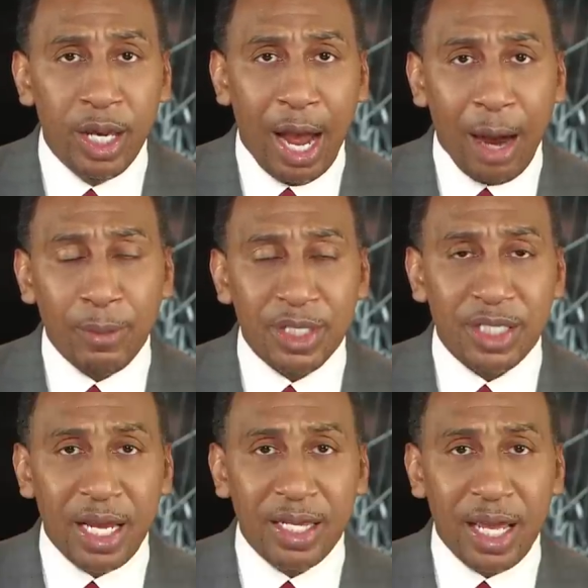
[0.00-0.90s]
I would
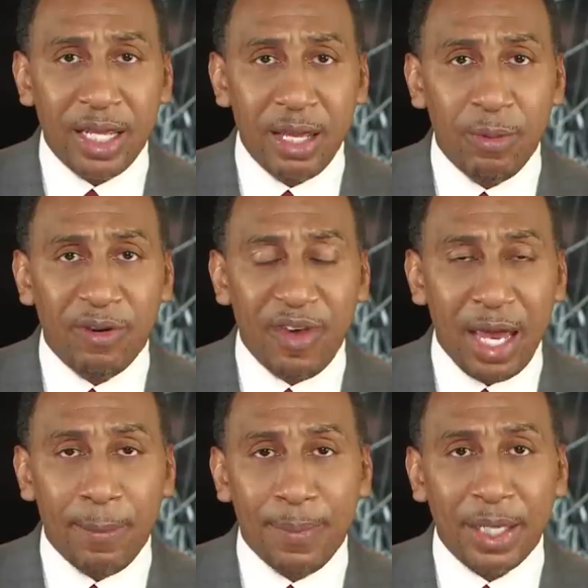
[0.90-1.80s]
say that he would have
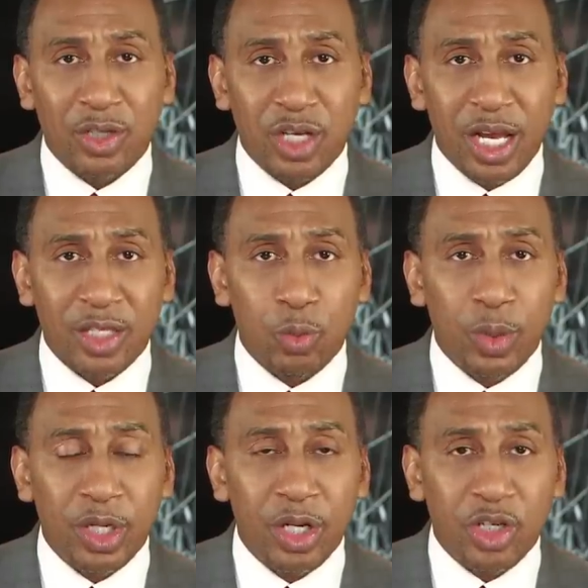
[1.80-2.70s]
had a better chance of
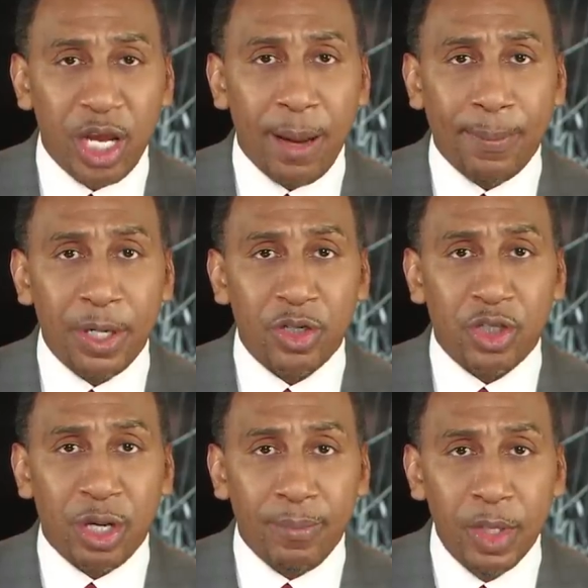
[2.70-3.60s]
winning the
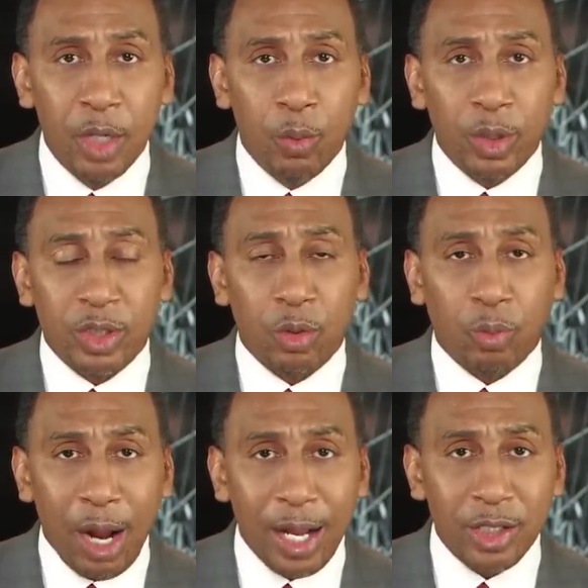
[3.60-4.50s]
championship with
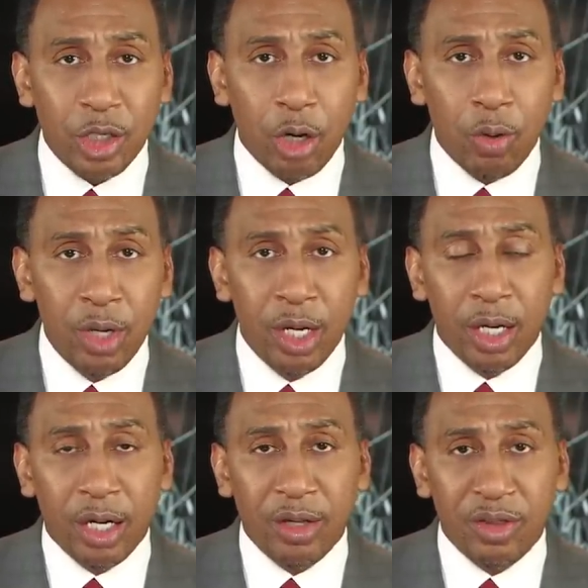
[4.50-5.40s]
Toronto
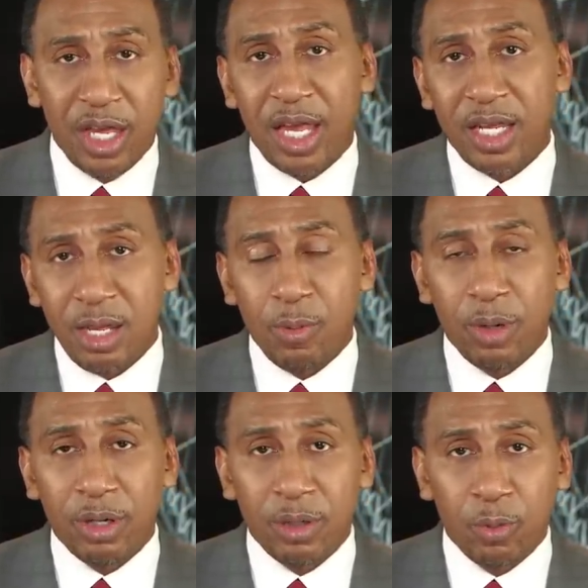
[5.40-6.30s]
uh, than he
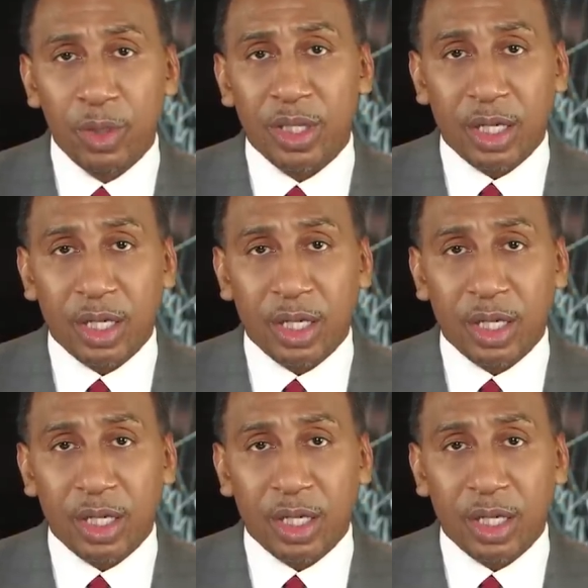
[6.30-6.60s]
would with the